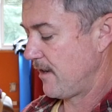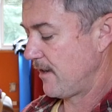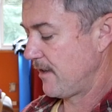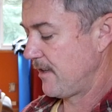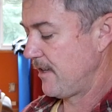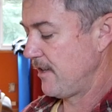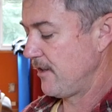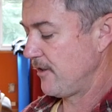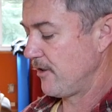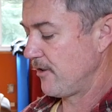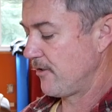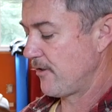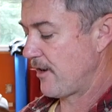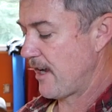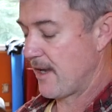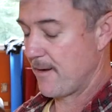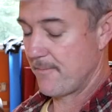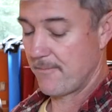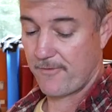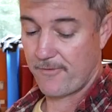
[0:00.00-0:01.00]

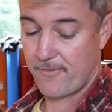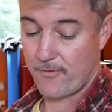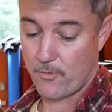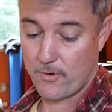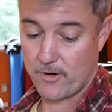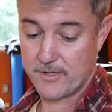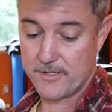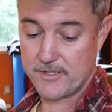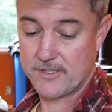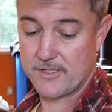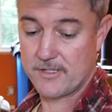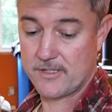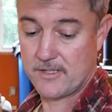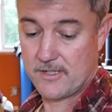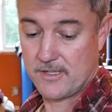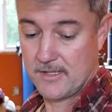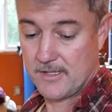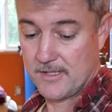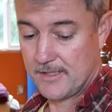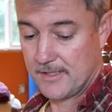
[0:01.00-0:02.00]
kilogram force,
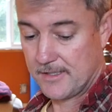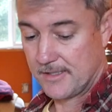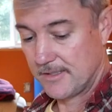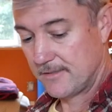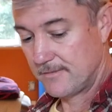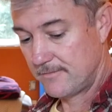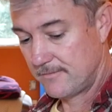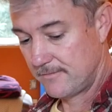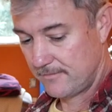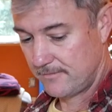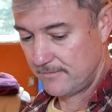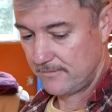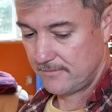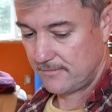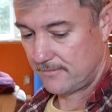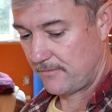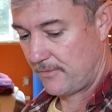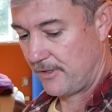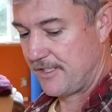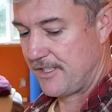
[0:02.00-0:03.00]

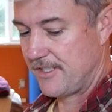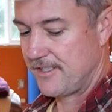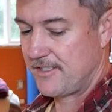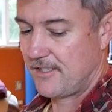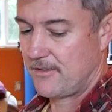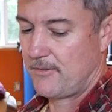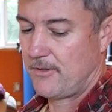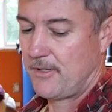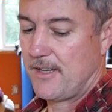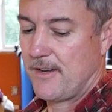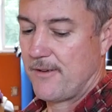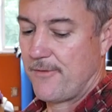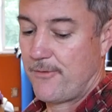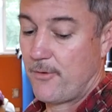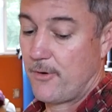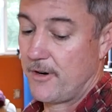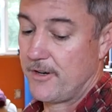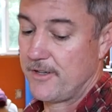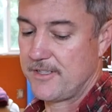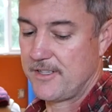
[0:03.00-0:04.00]
which isn't really a
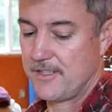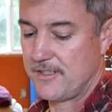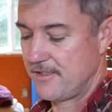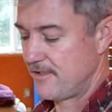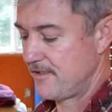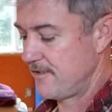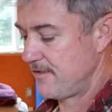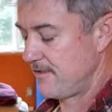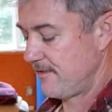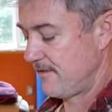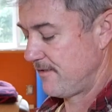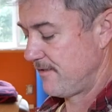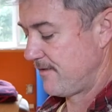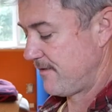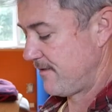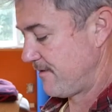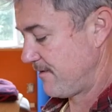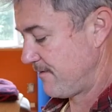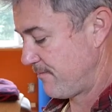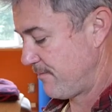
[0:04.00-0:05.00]
force,
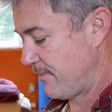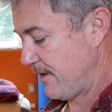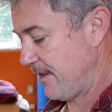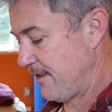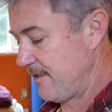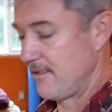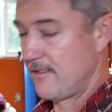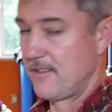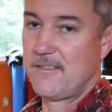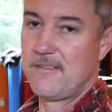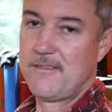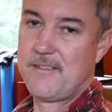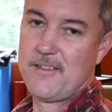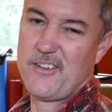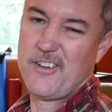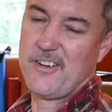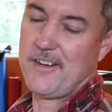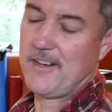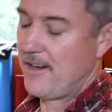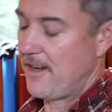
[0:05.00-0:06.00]
but
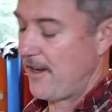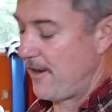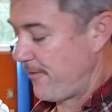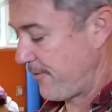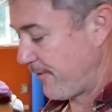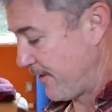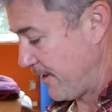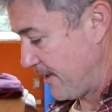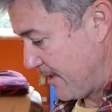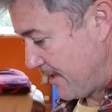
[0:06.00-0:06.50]
good enough.